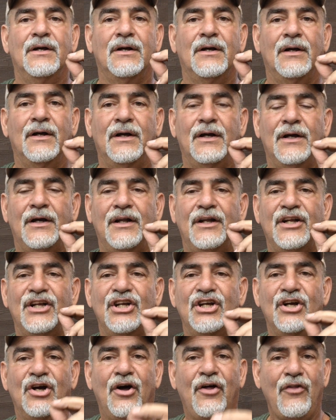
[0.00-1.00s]
And
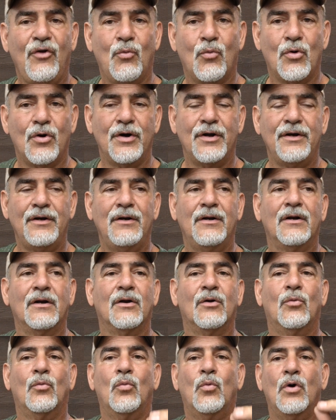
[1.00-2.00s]
the other one
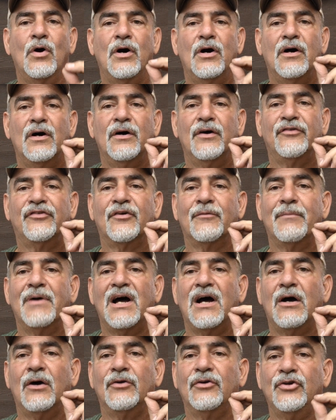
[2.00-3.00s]
was
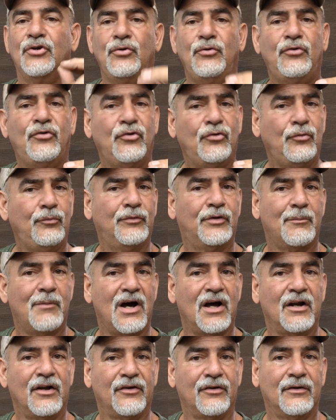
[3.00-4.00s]
about YouTube
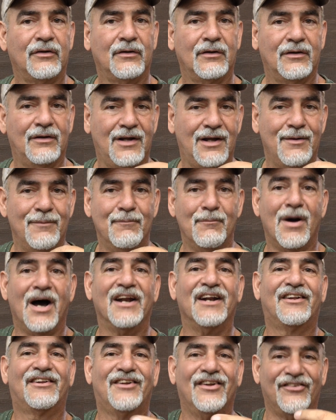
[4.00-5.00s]

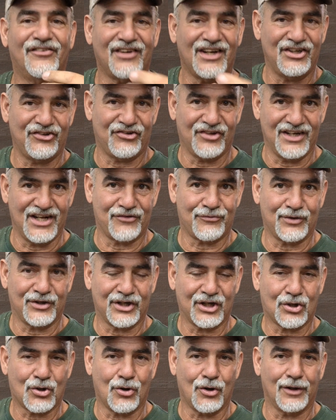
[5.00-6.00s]
monetization, that's what they
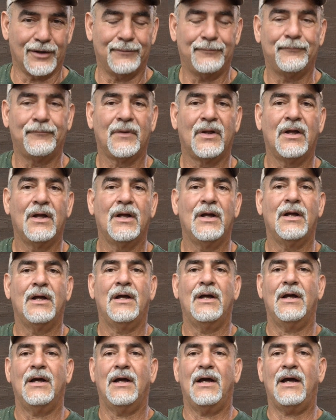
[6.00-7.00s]
call it.
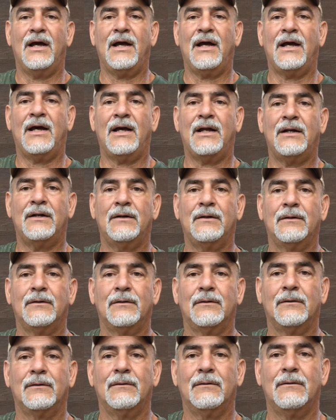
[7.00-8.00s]
And
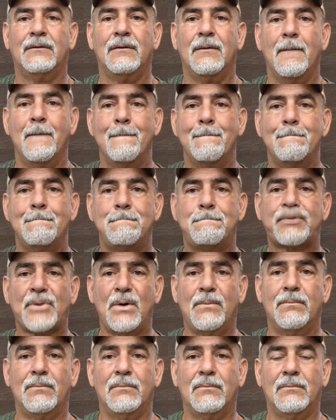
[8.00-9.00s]

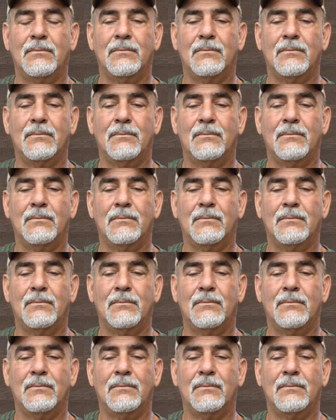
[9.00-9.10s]
the